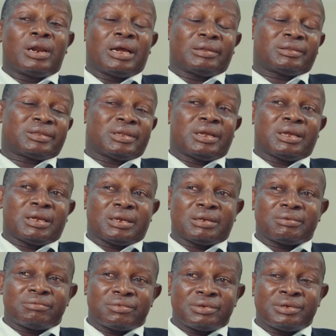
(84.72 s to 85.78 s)
that
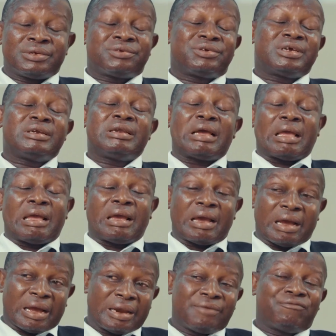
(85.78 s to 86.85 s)
the training I
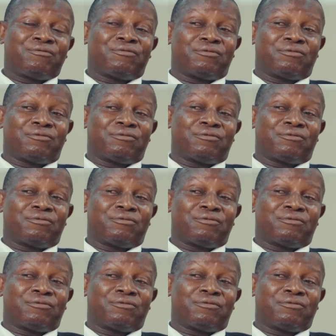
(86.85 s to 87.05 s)
had